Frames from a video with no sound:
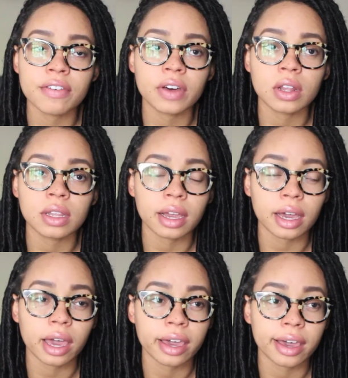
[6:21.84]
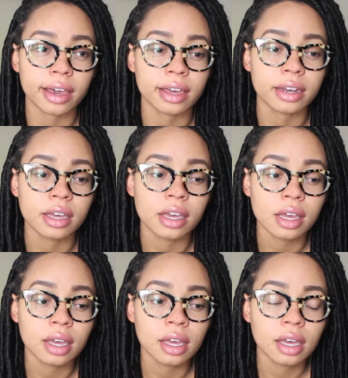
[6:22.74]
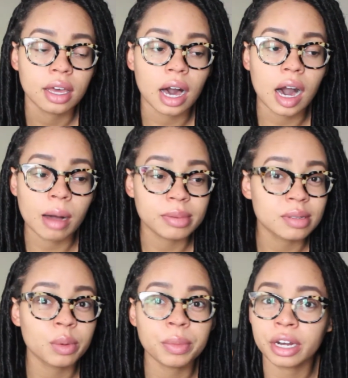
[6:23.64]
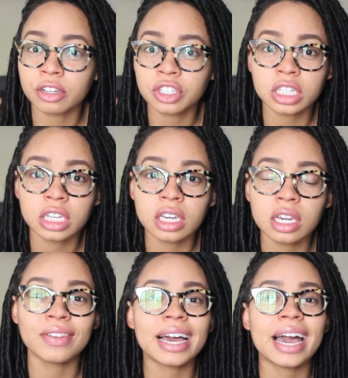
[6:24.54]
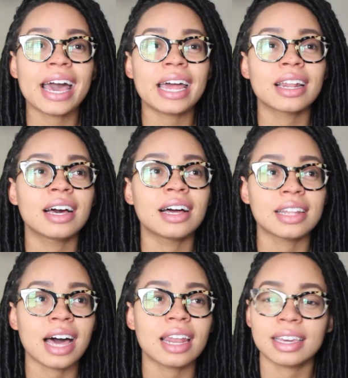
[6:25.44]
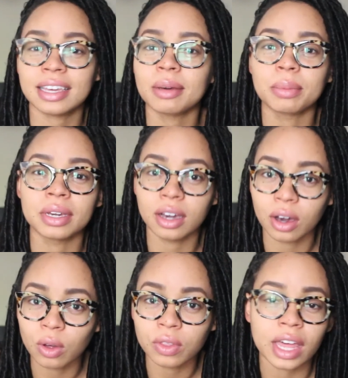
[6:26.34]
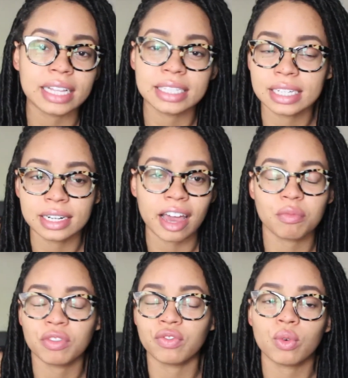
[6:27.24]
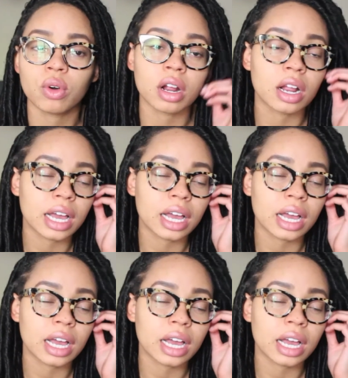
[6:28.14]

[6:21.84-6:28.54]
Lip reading: felt like I had optimum energy. I feel like I had a lot of get up and go that I didn't have before.